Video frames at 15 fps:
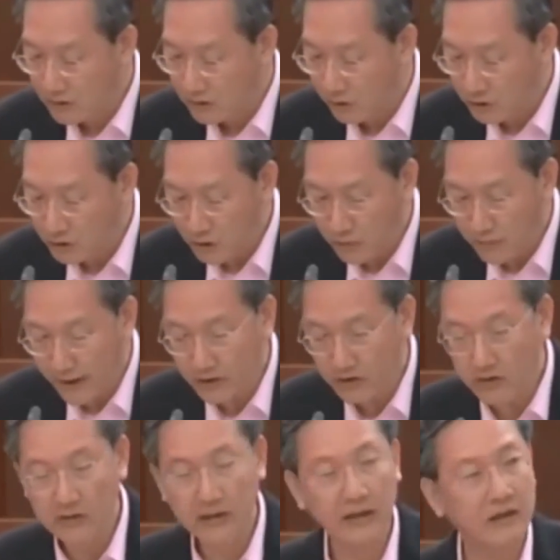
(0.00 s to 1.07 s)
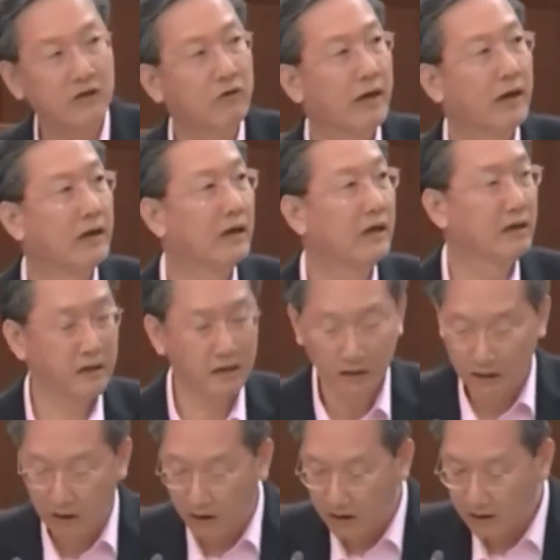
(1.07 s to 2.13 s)
also mentioned the ukulele
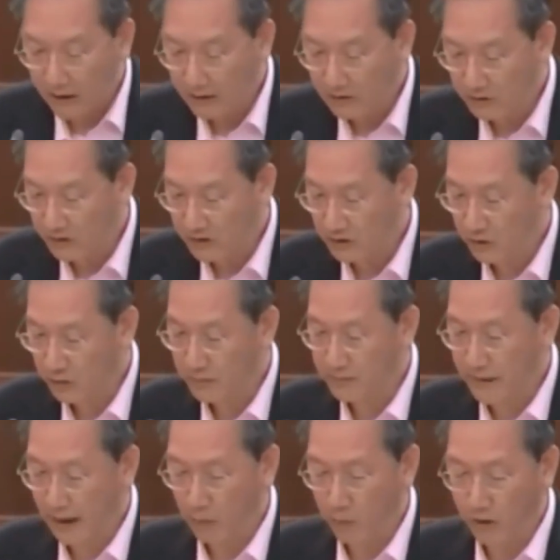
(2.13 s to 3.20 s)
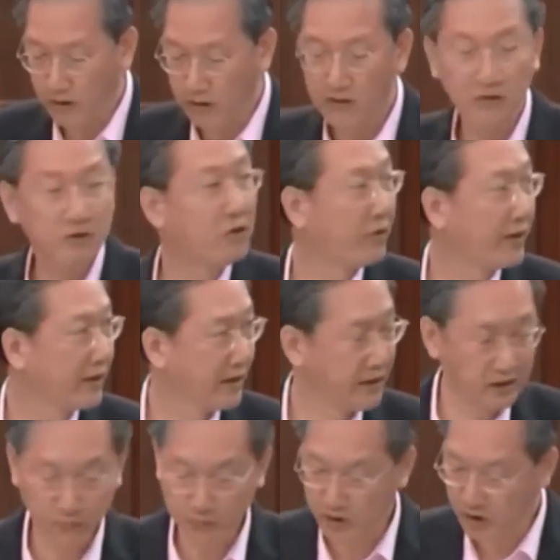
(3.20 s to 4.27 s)
interest group network during
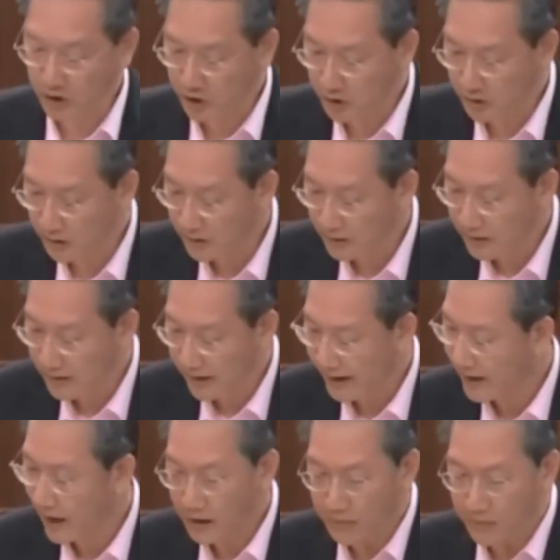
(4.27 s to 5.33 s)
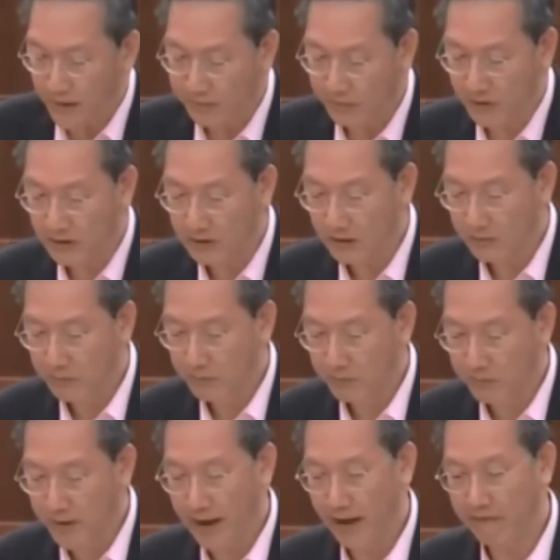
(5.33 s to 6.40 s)
his speech, and other members
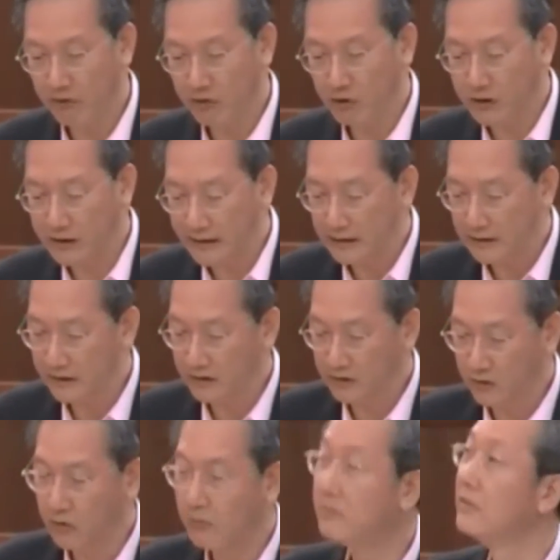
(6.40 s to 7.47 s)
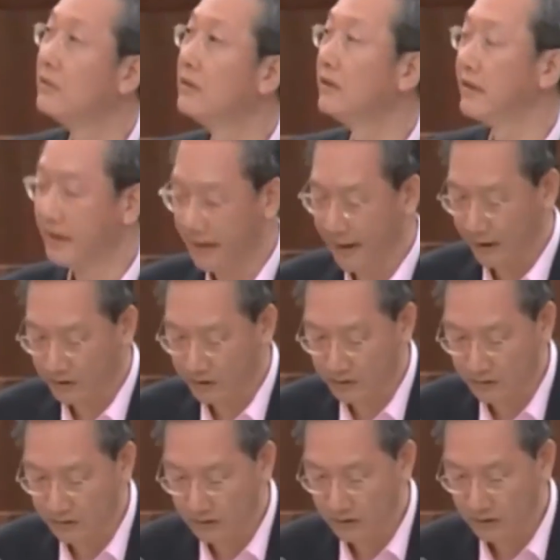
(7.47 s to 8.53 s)
may have also seen this group in
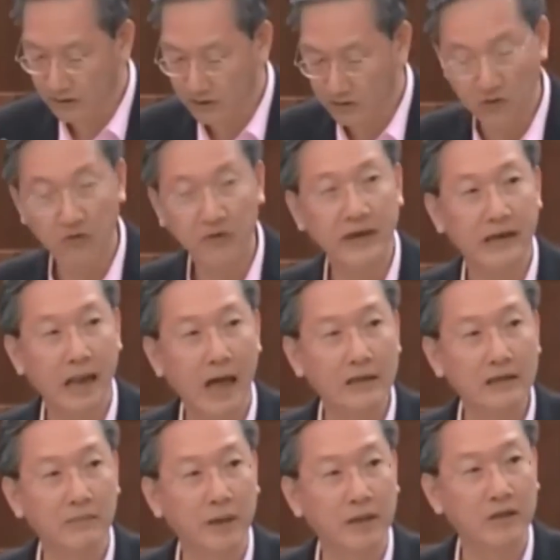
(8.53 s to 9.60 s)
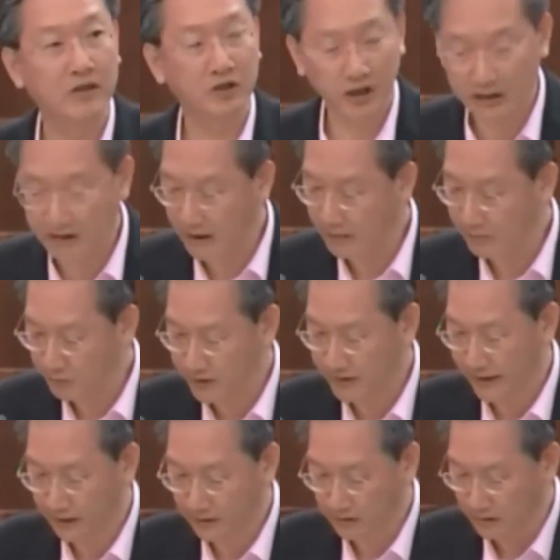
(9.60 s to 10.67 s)
action during last month's Chingay
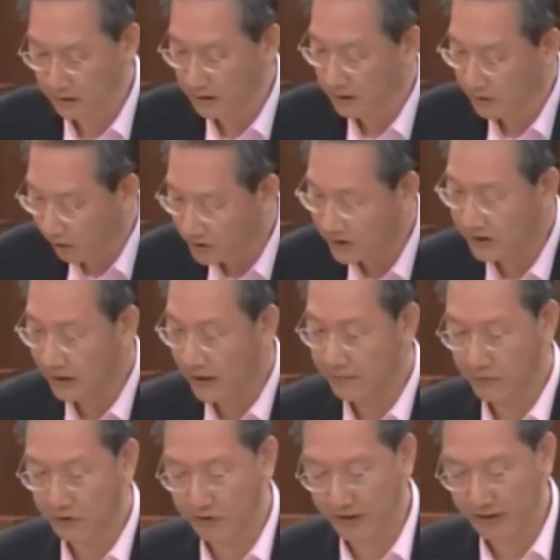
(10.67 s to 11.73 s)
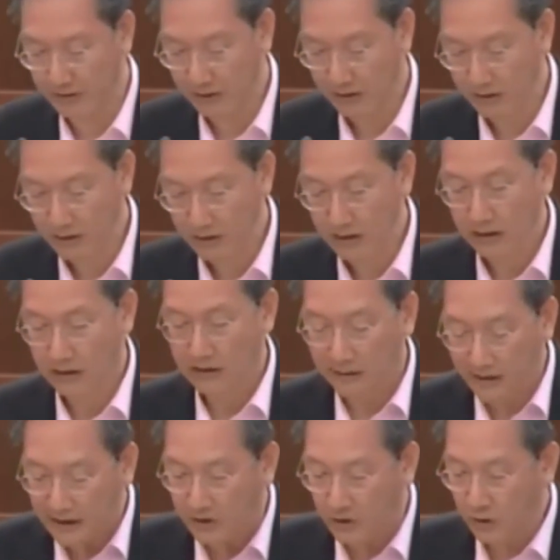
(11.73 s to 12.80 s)
procession or Chingay parade.
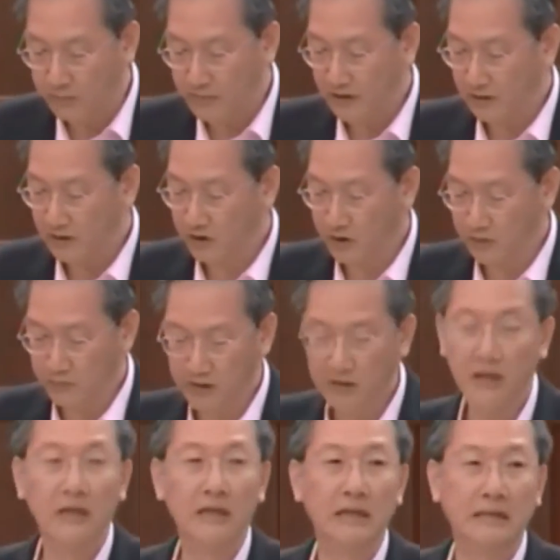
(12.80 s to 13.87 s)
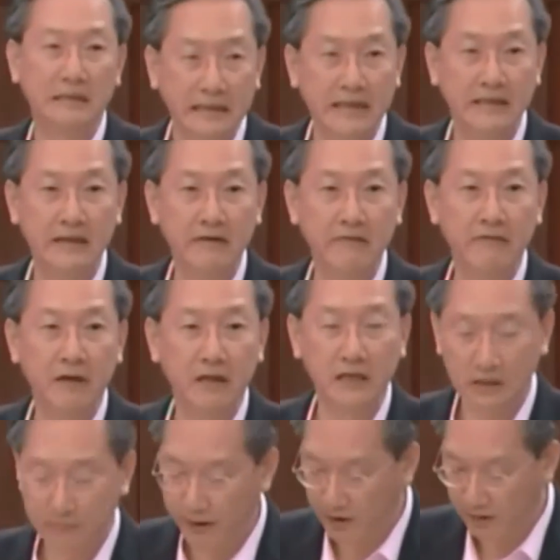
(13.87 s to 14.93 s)
This group's achievements deserve
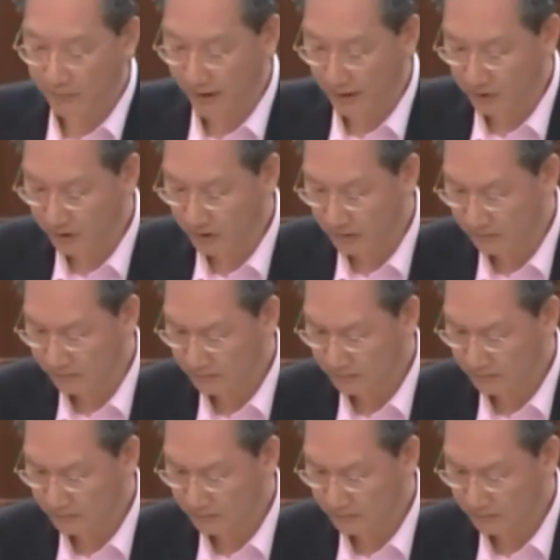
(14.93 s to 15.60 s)
special mention.